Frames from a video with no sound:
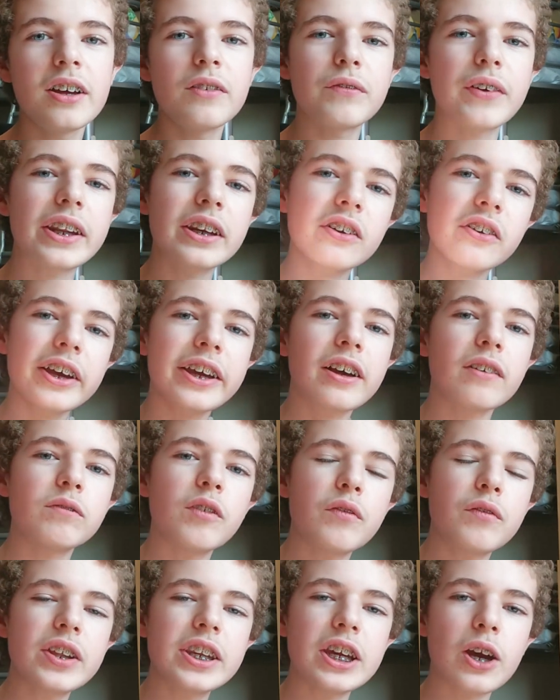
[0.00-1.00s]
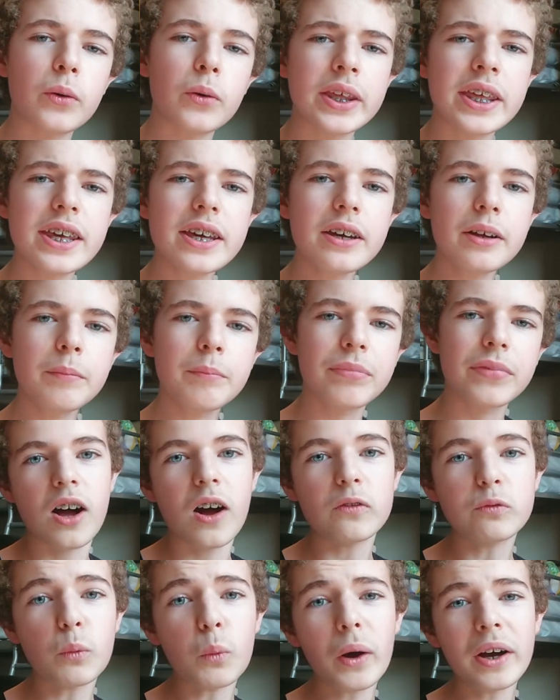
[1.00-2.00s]
then click on the video here.
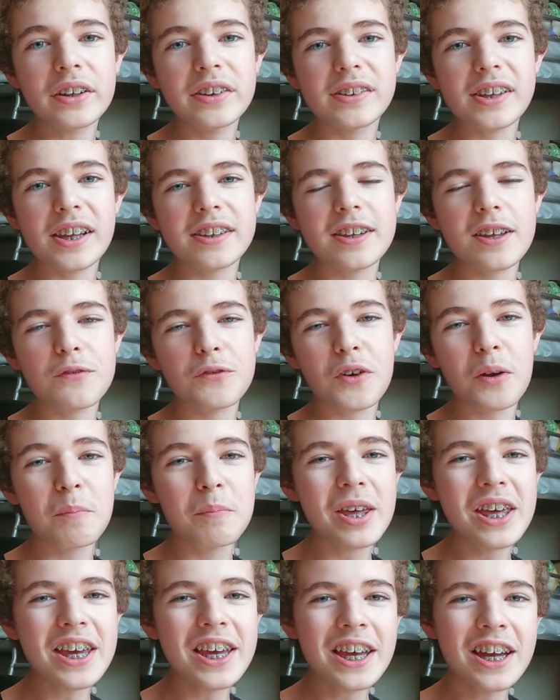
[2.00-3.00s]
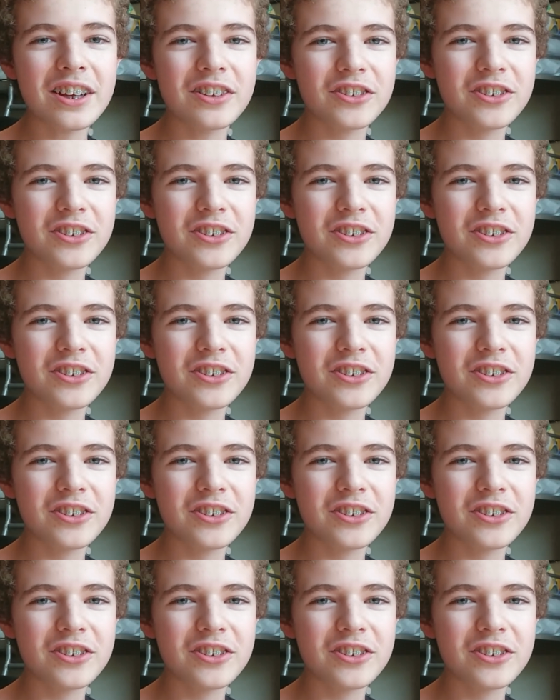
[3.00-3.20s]
Otherwise, that's it from me.